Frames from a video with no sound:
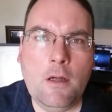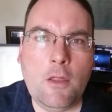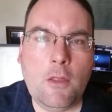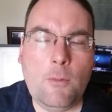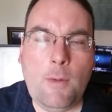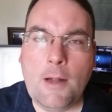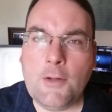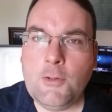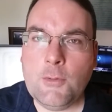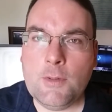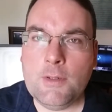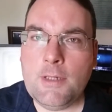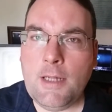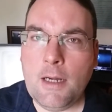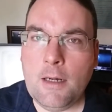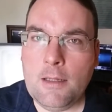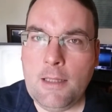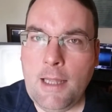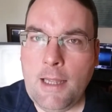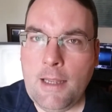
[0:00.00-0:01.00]
throughout your
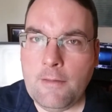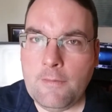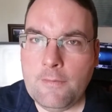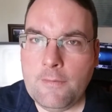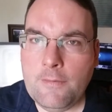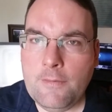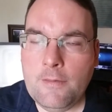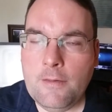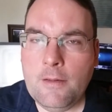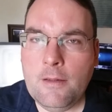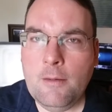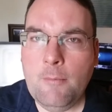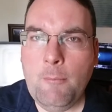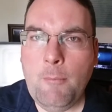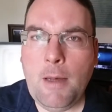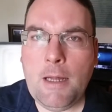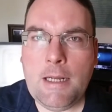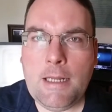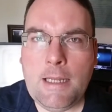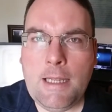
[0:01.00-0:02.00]
entire life,
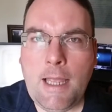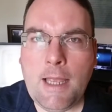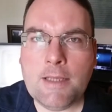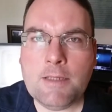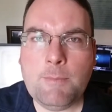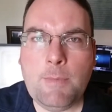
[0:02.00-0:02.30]
money has